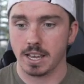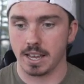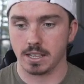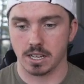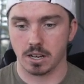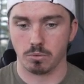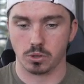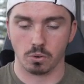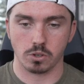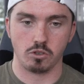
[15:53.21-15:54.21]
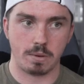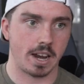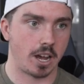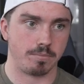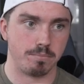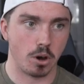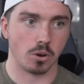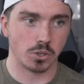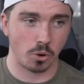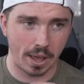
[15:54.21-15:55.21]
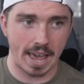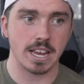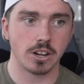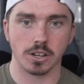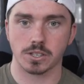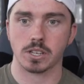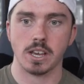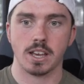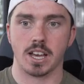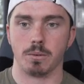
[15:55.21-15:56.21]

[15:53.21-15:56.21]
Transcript: and we'll talk to you about our model. It's called ACOS.